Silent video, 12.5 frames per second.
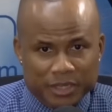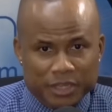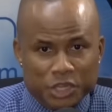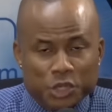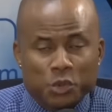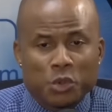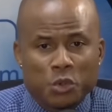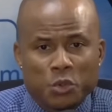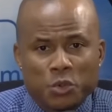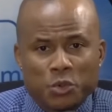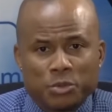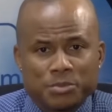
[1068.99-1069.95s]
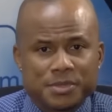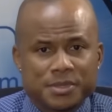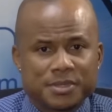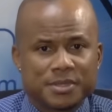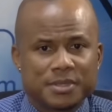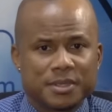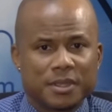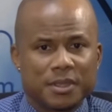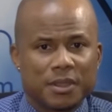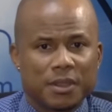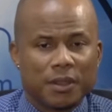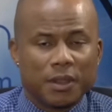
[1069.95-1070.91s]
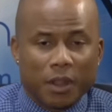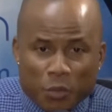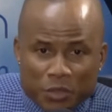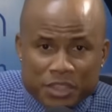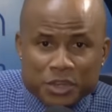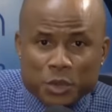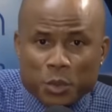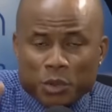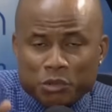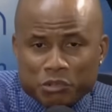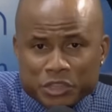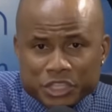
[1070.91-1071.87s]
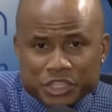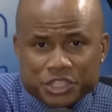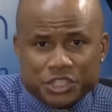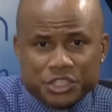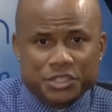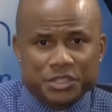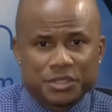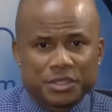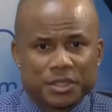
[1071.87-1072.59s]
in our homes or within our reach